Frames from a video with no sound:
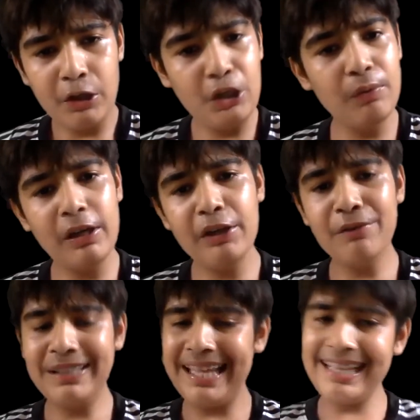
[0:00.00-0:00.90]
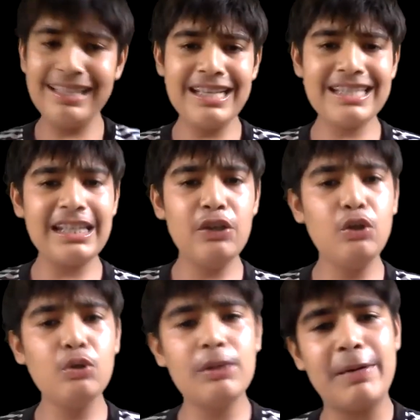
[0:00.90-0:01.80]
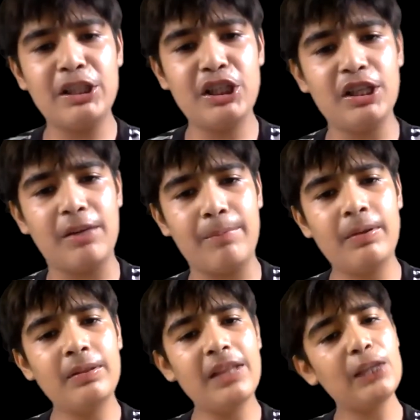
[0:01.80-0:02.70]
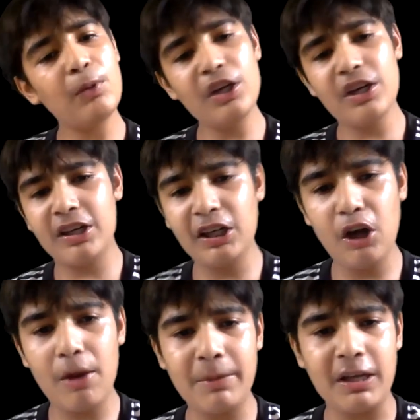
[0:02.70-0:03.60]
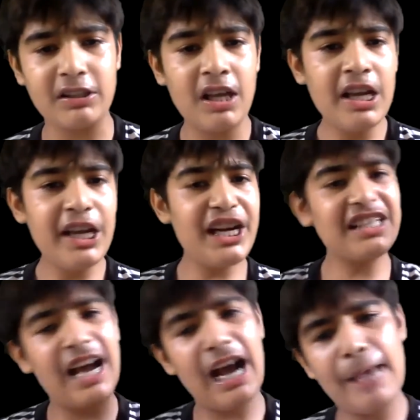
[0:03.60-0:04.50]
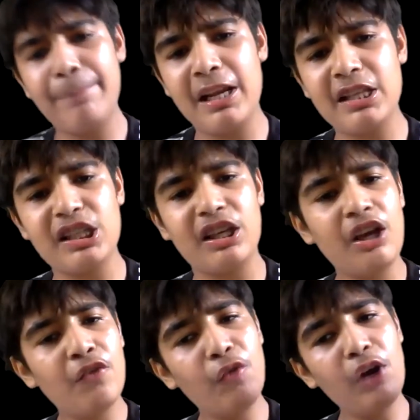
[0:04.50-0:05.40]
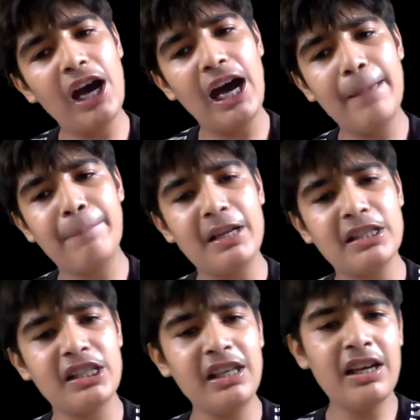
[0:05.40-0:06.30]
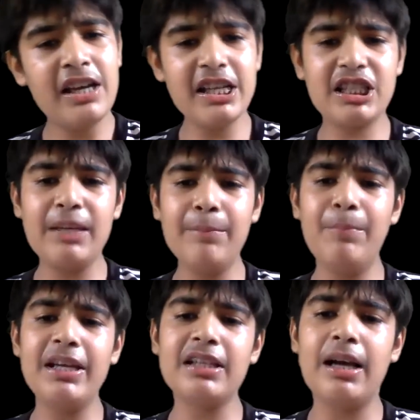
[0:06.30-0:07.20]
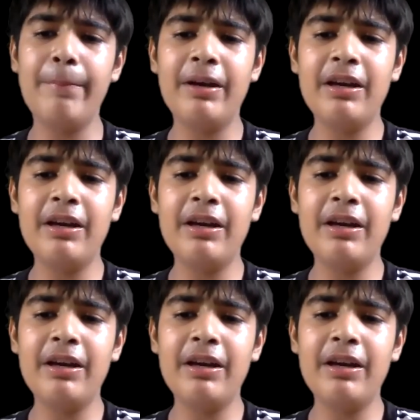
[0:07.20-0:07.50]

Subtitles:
You will take the risk and you'll do the bungee jump. That's what Jurgen Klopp does. He does high pressing, full high pressing. His team plays up.